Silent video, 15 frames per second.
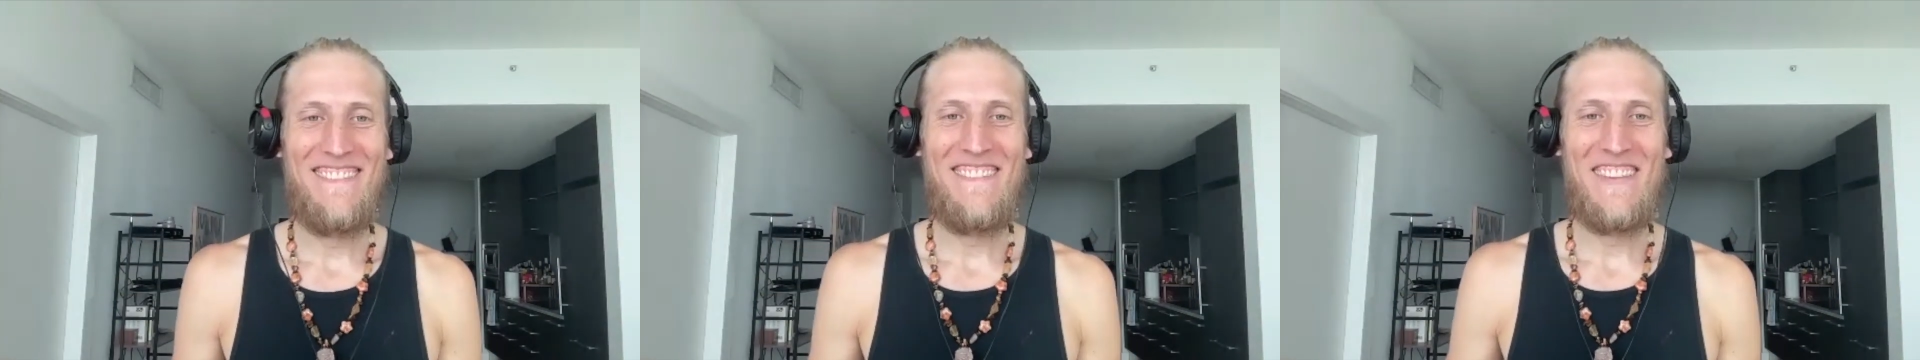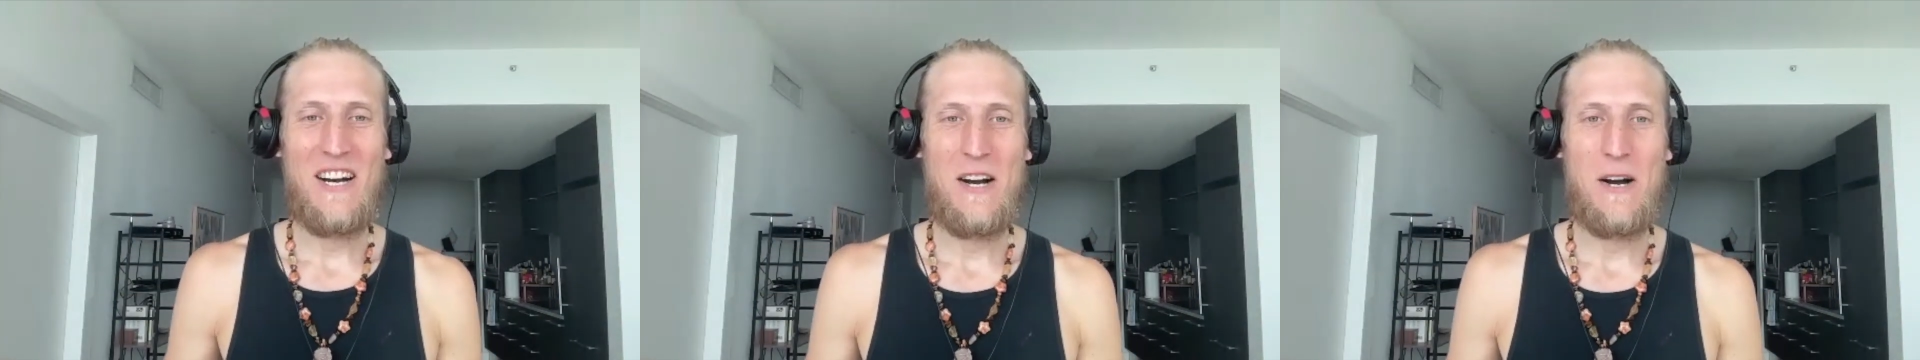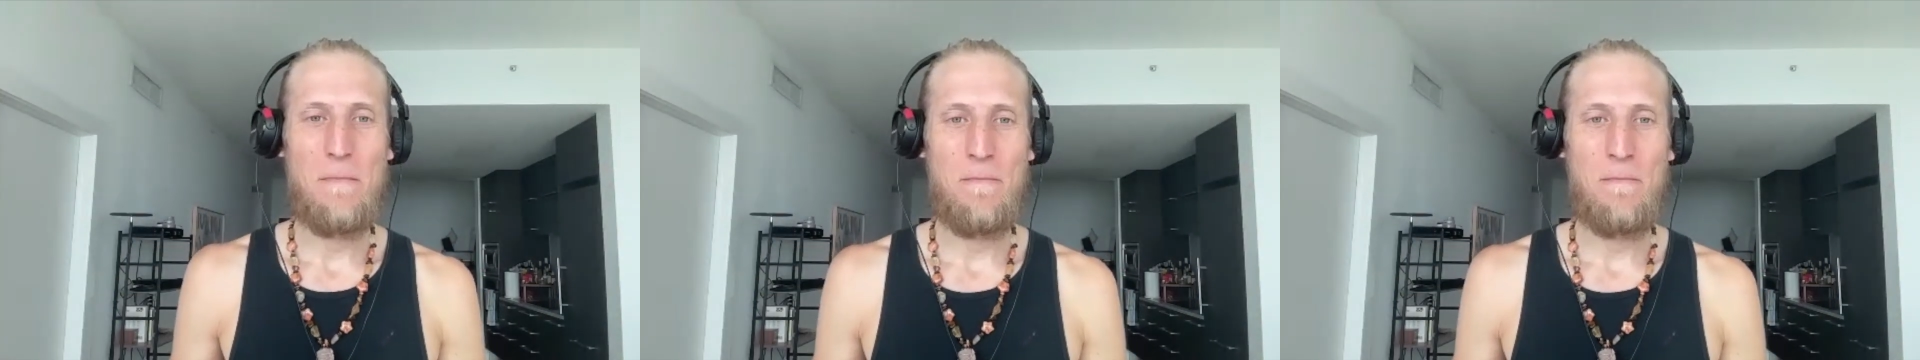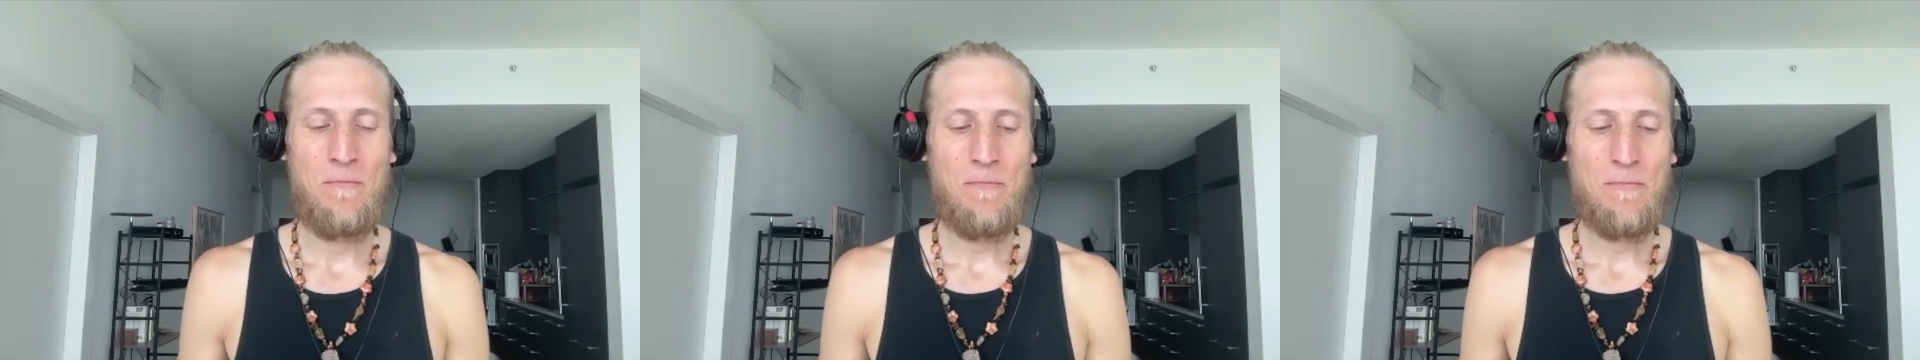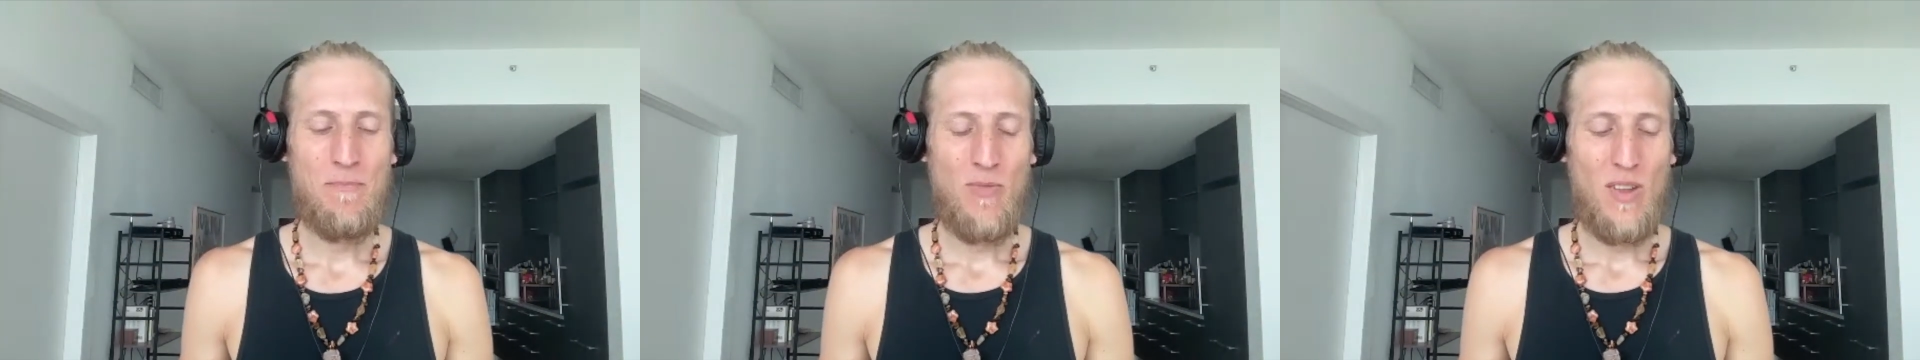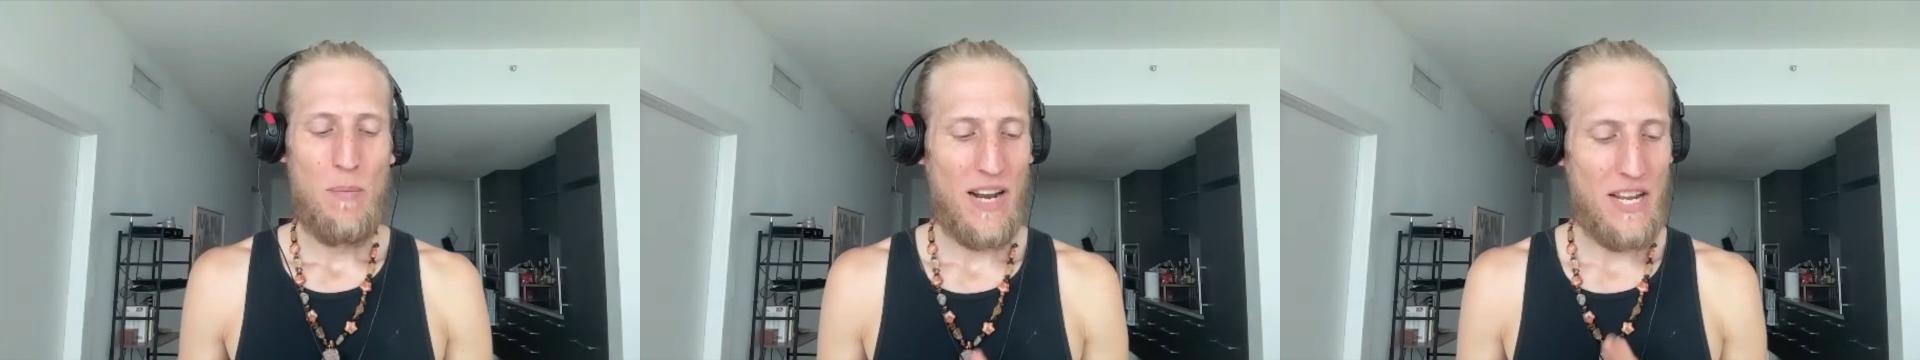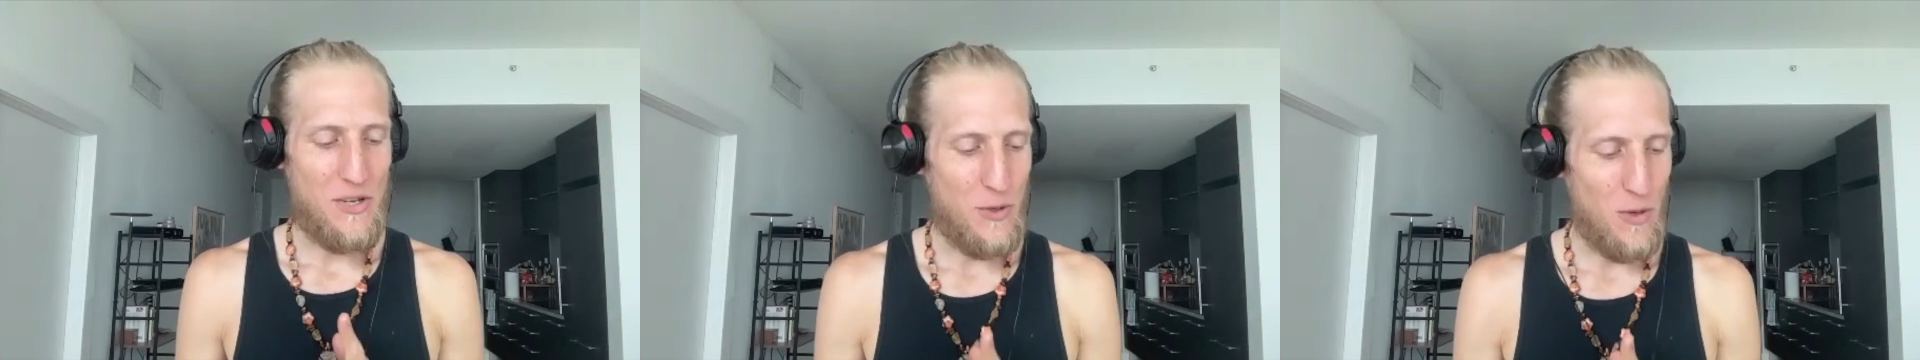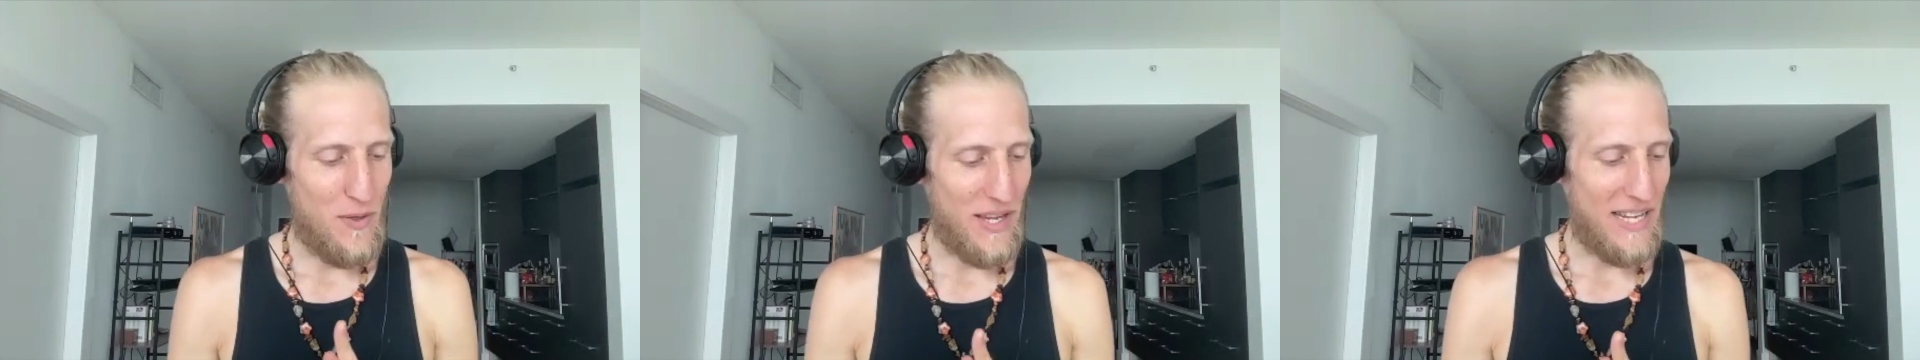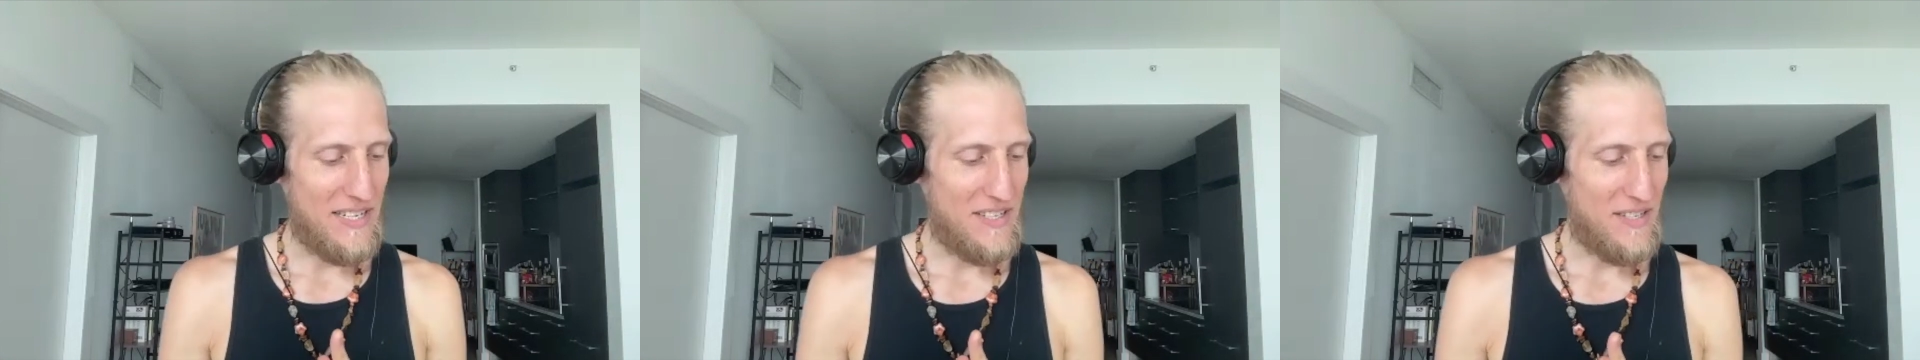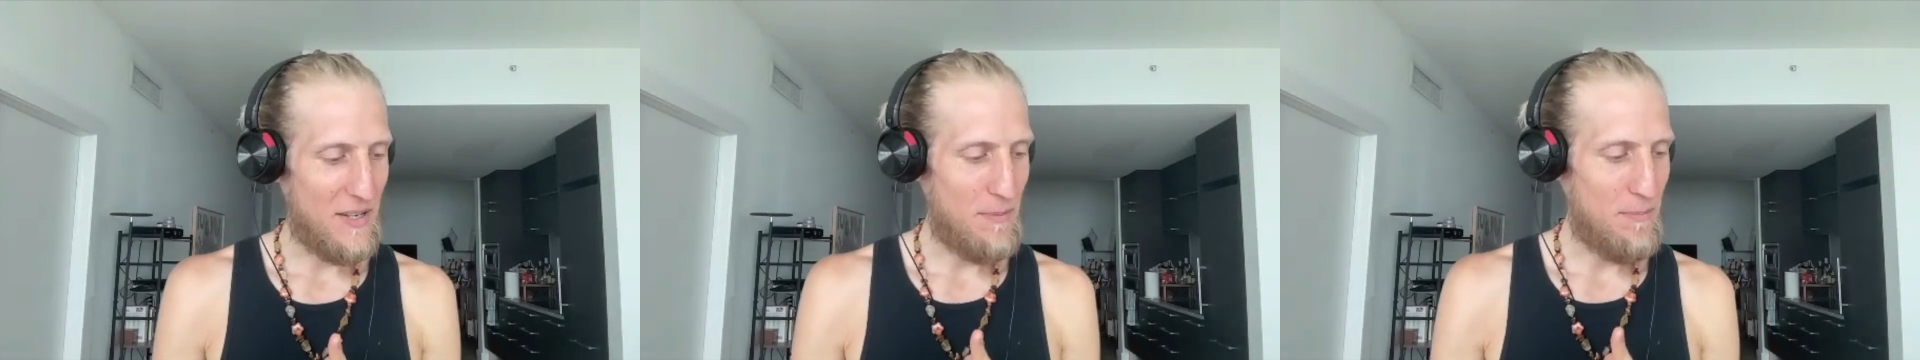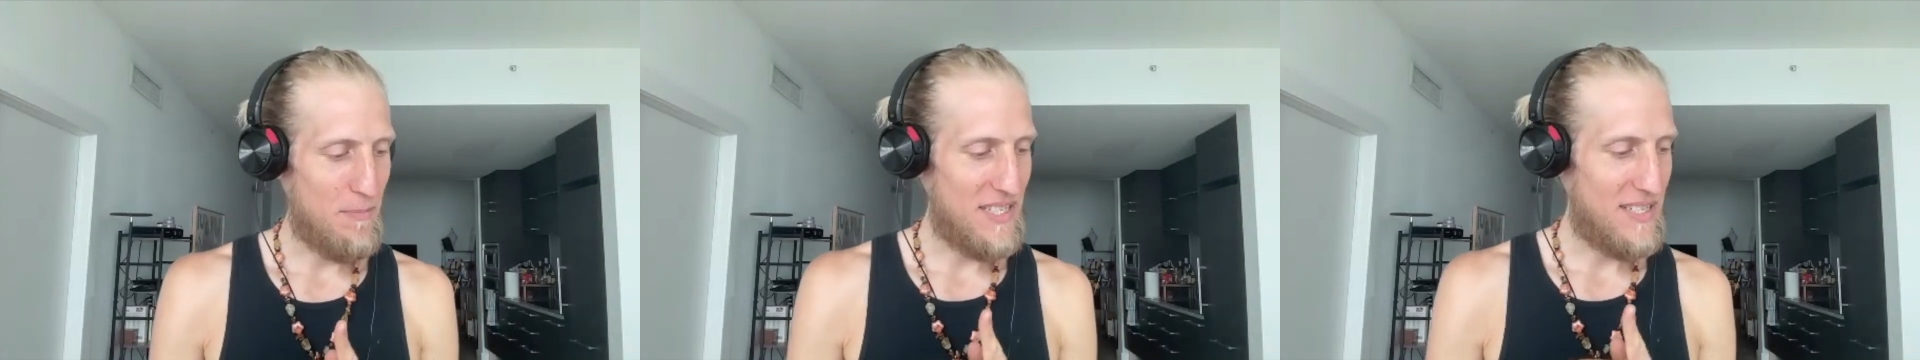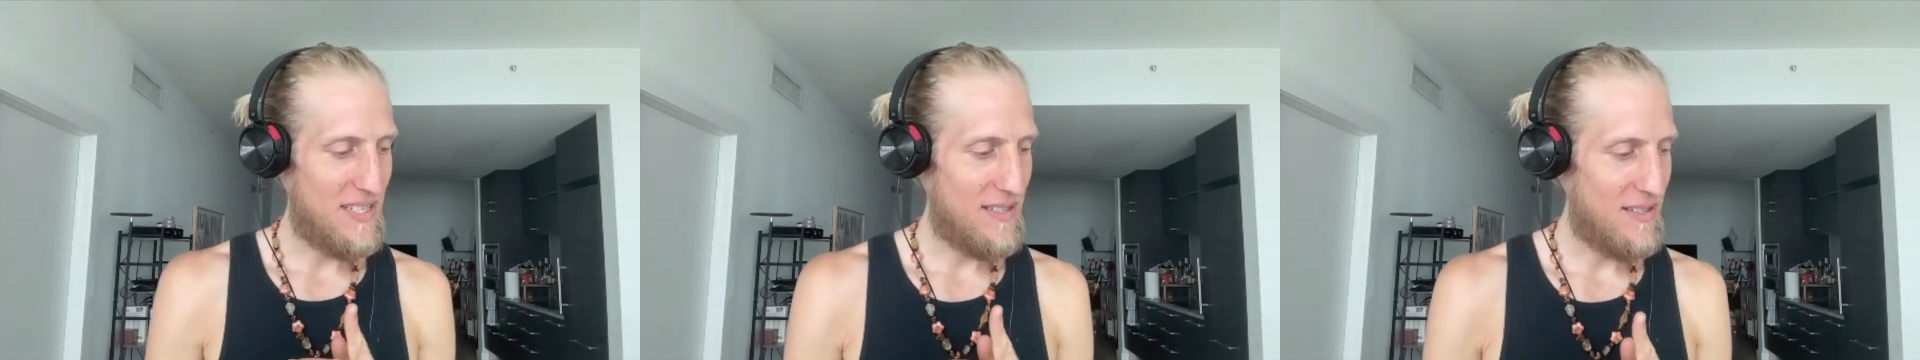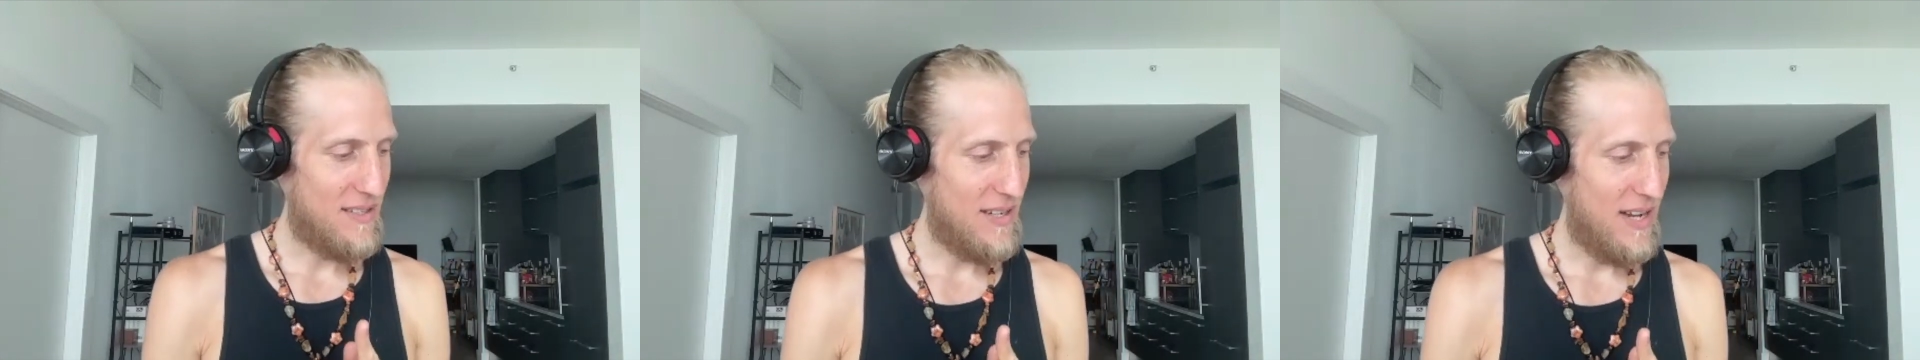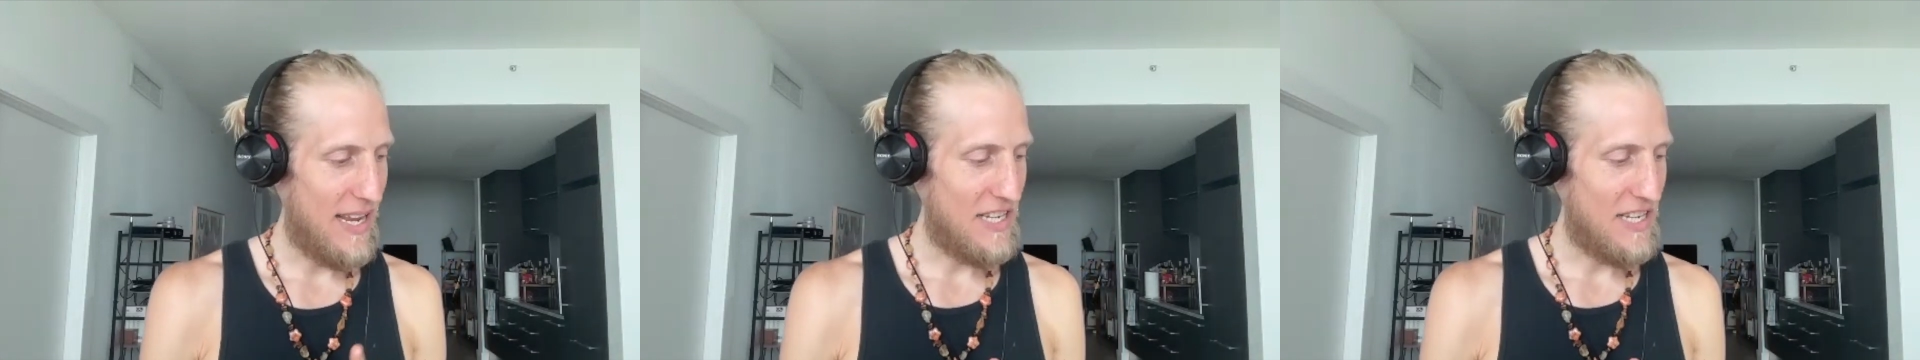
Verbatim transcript: Um, but I do think it's a mistake.